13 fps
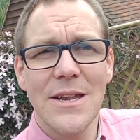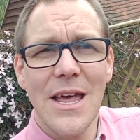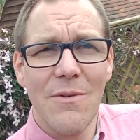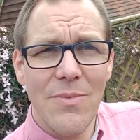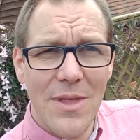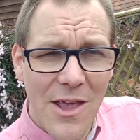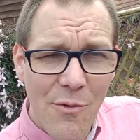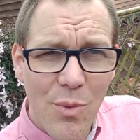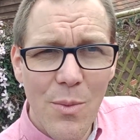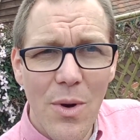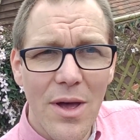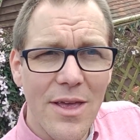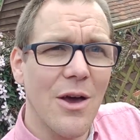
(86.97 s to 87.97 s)
Now, if
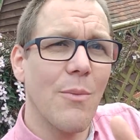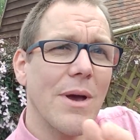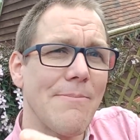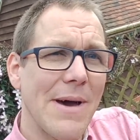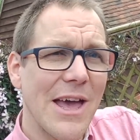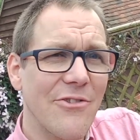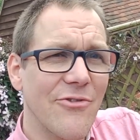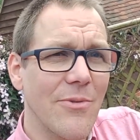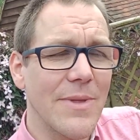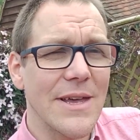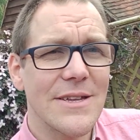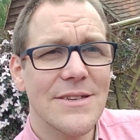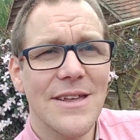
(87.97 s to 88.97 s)
we work our way back from
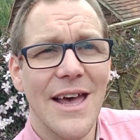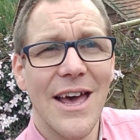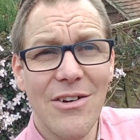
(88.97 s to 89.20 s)
this,